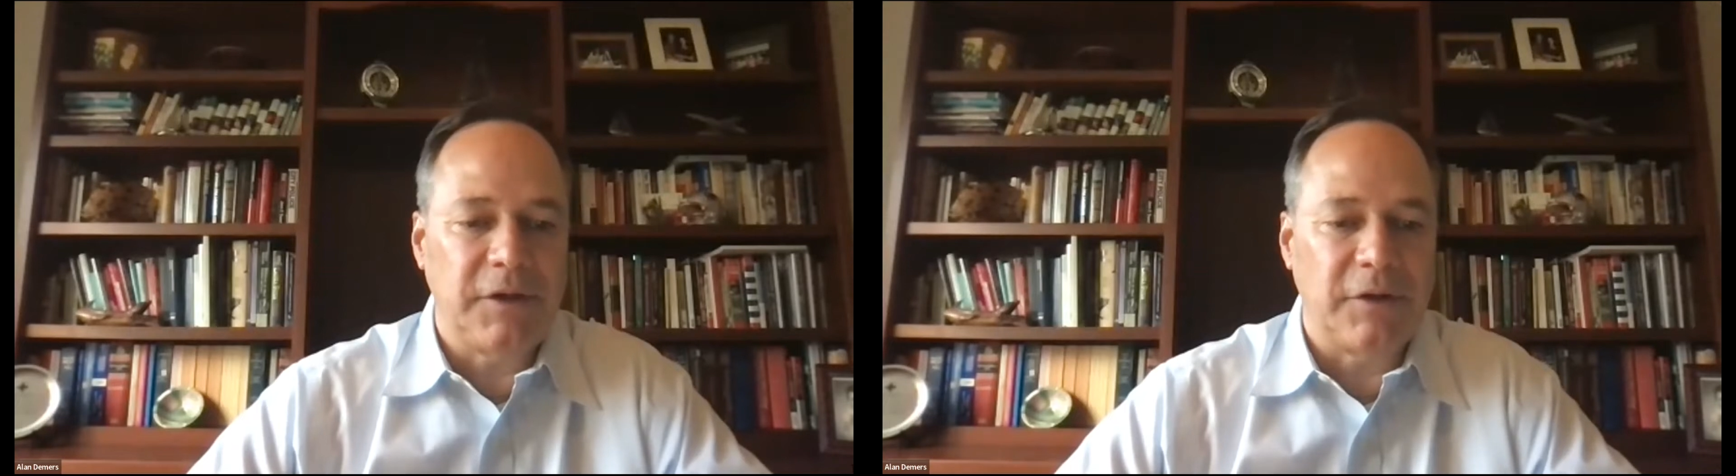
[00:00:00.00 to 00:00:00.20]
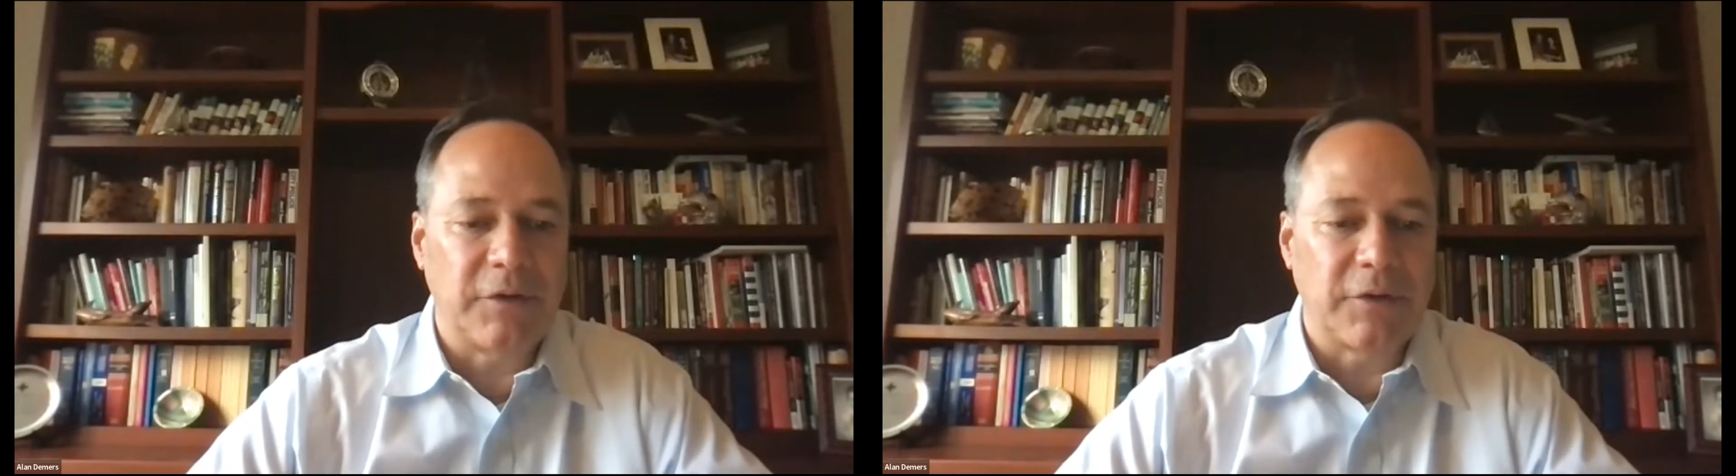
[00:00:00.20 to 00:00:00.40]

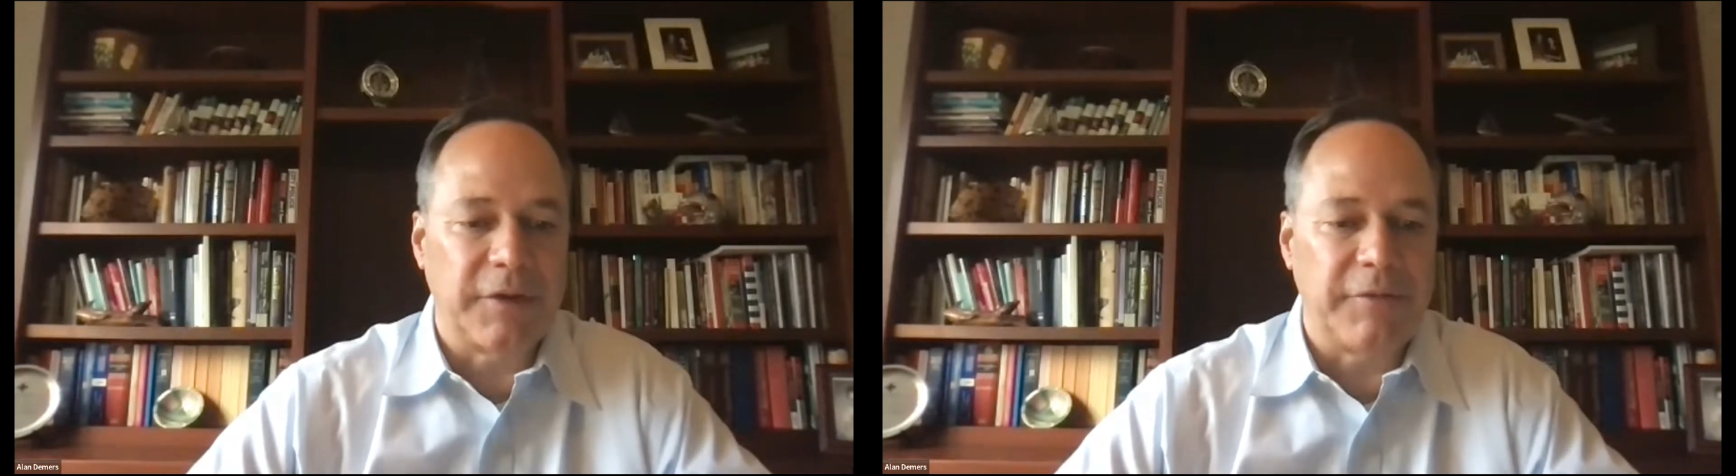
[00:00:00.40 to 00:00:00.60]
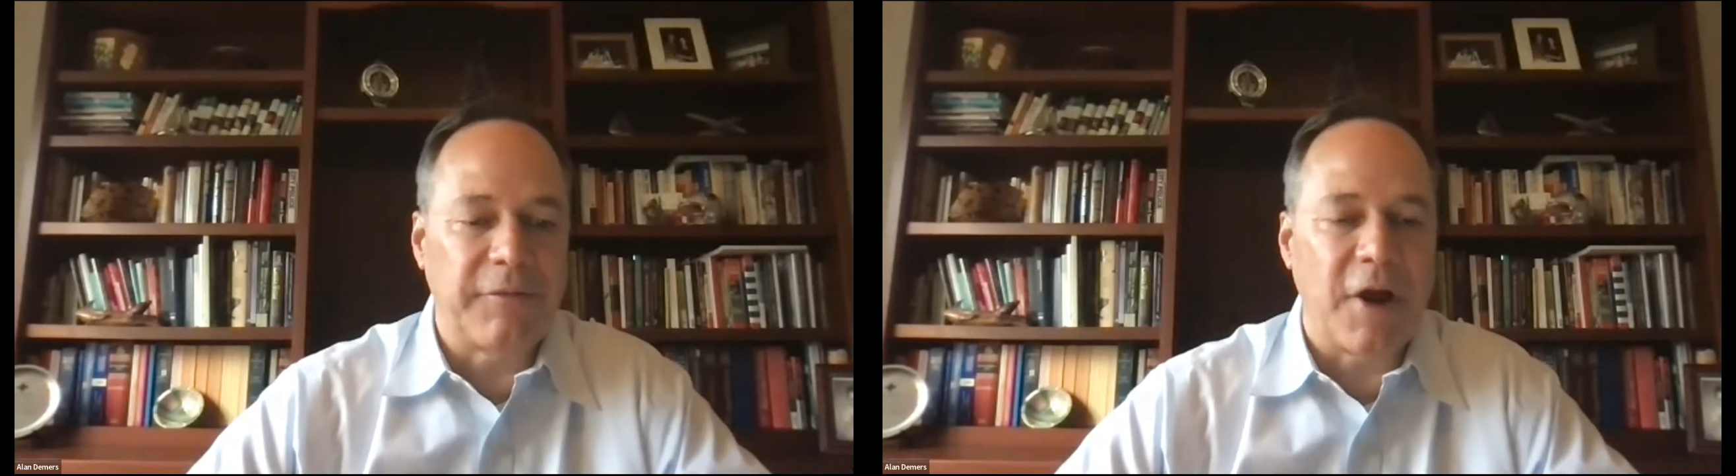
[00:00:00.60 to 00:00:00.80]

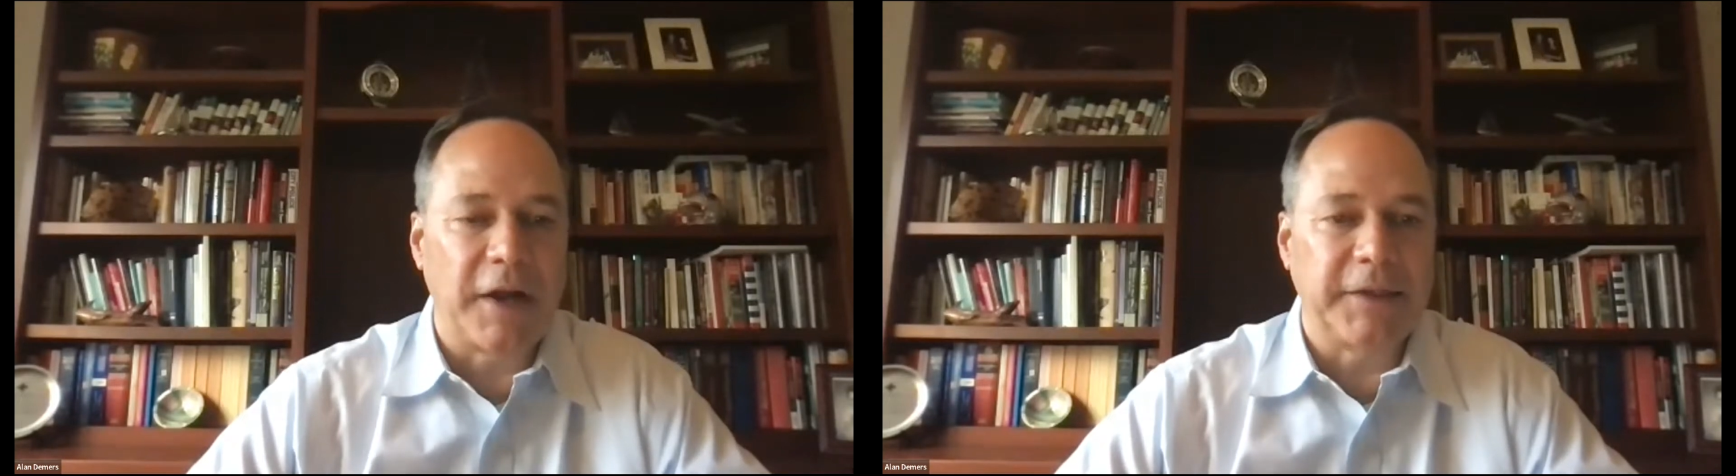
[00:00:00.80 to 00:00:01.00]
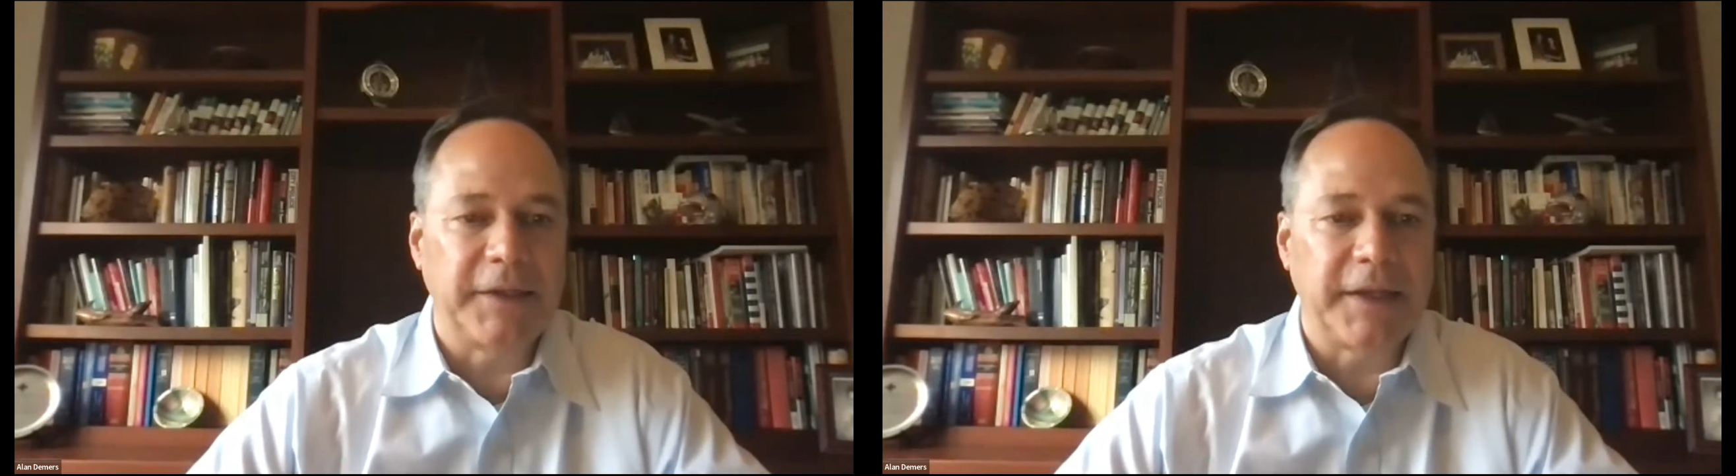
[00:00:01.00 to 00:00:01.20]
early
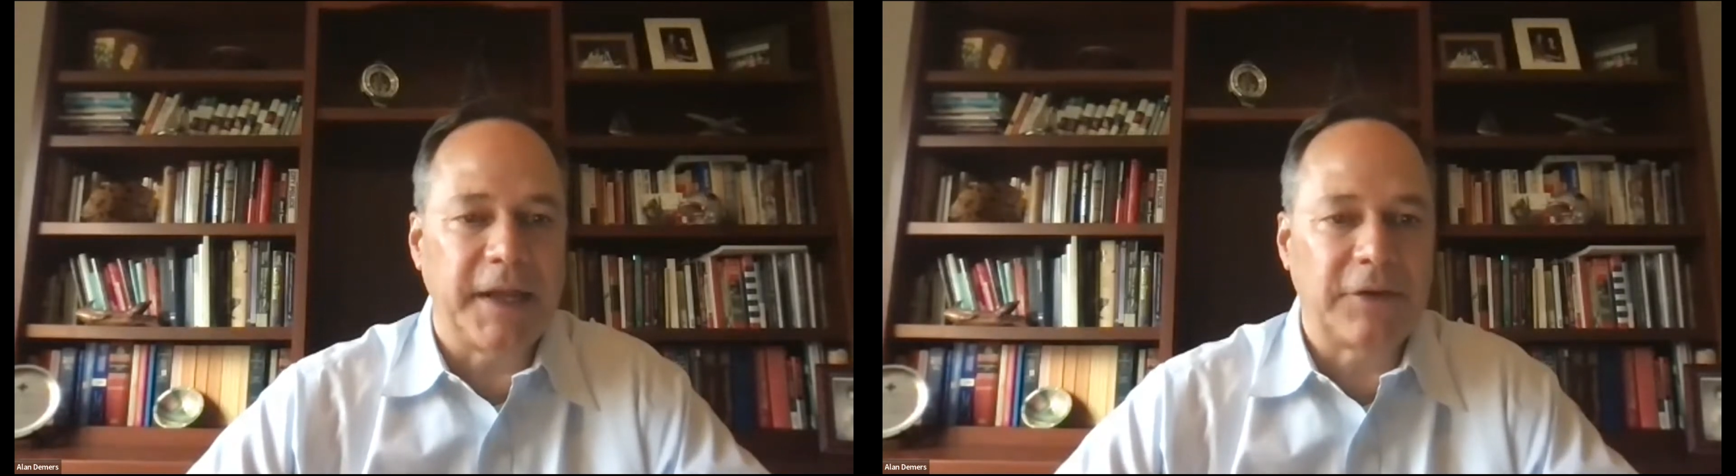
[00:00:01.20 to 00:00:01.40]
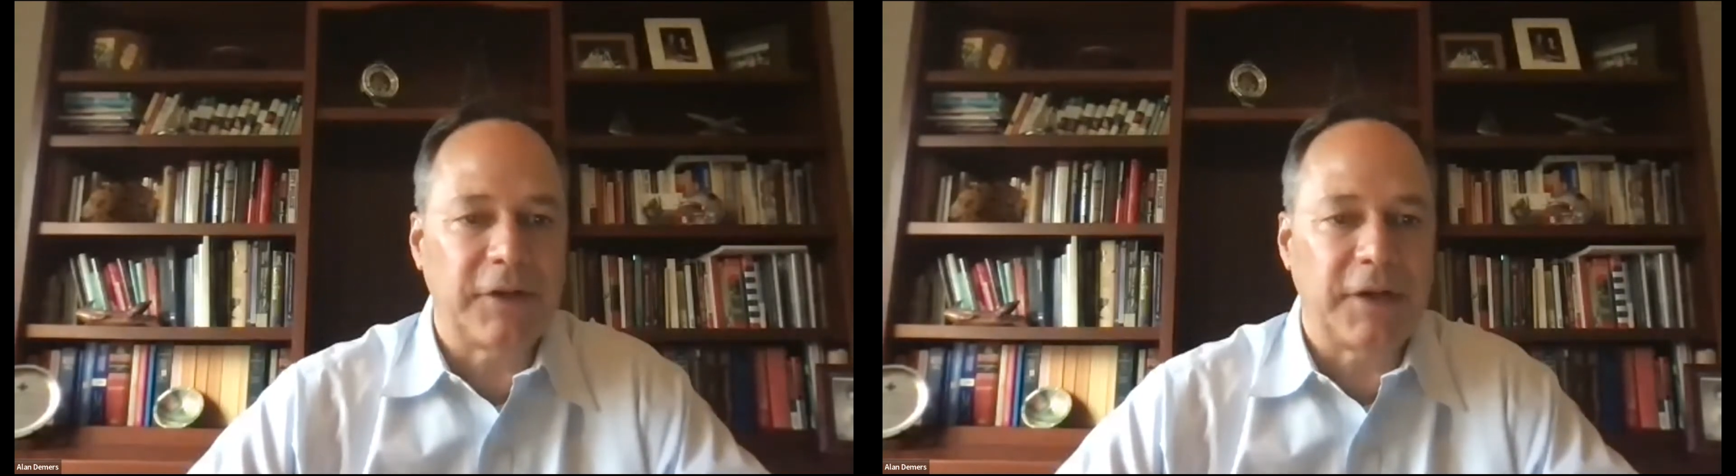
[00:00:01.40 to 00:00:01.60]
fraud detection